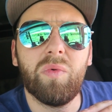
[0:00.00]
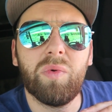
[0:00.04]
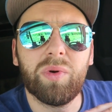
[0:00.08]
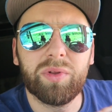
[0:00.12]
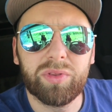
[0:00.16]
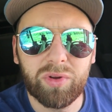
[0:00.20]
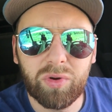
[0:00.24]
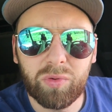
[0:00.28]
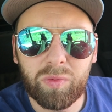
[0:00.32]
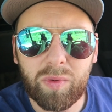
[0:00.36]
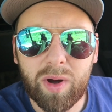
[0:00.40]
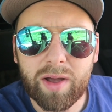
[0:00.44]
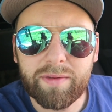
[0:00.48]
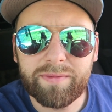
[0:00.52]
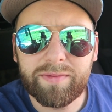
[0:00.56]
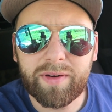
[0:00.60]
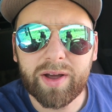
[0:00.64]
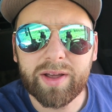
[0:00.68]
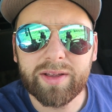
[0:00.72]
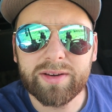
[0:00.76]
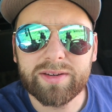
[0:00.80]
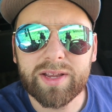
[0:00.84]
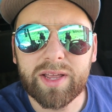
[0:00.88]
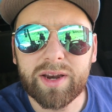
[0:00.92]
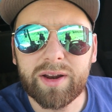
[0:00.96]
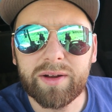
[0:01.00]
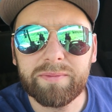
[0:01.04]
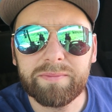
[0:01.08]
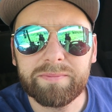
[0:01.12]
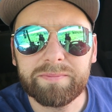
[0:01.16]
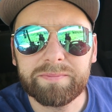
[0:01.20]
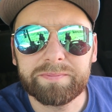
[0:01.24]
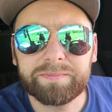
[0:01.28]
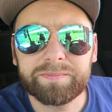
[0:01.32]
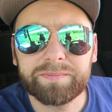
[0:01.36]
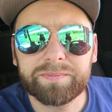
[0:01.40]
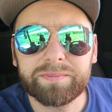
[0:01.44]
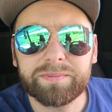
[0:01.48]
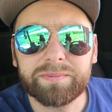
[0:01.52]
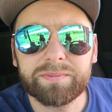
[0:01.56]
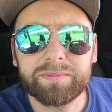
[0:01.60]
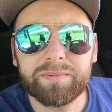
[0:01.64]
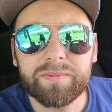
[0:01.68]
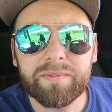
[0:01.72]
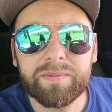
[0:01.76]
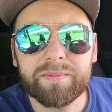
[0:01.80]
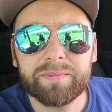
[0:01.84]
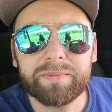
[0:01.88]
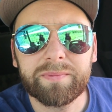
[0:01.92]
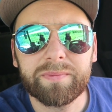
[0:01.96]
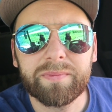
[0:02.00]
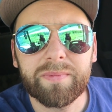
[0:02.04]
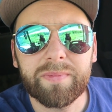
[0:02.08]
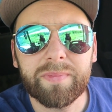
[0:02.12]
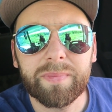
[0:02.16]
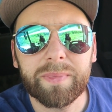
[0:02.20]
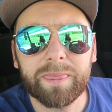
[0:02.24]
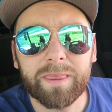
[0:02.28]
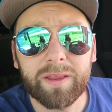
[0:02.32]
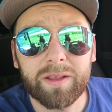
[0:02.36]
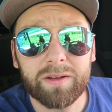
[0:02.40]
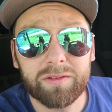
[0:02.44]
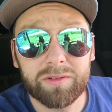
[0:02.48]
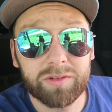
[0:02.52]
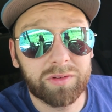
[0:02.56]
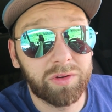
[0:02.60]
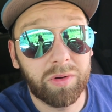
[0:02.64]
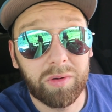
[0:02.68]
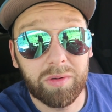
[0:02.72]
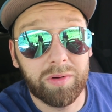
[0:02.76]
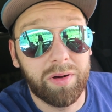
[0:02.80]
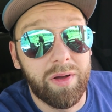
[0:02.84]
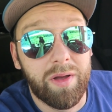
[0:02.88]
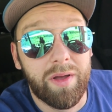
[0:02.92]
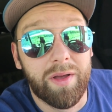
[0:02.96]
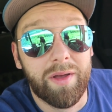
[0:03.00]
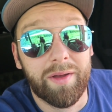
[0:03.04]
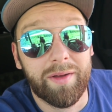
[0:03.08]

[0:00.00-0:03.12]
with no Wi-Fi antenna. So,